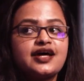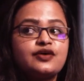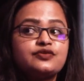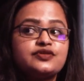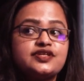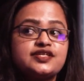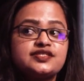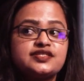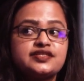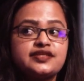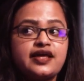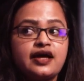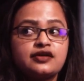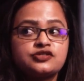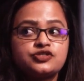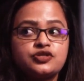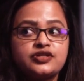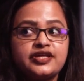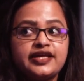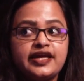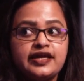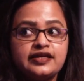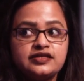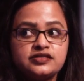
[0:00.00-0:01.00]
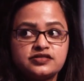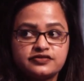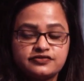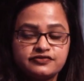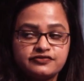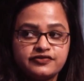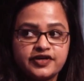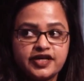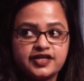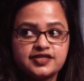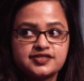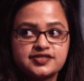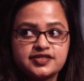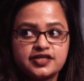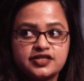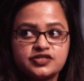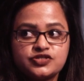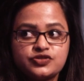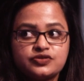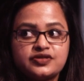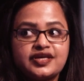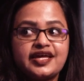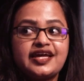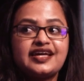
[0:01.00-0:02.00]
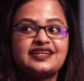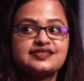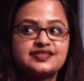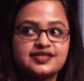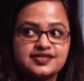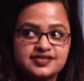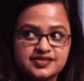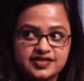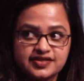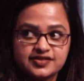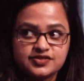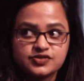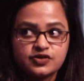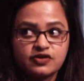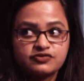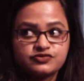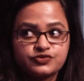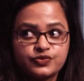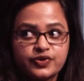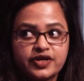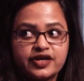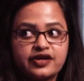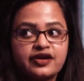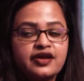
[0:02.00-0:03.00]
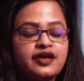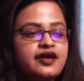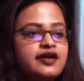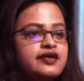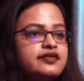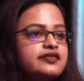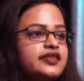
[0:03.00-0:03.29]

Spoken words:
how does it actually interface into the existing software?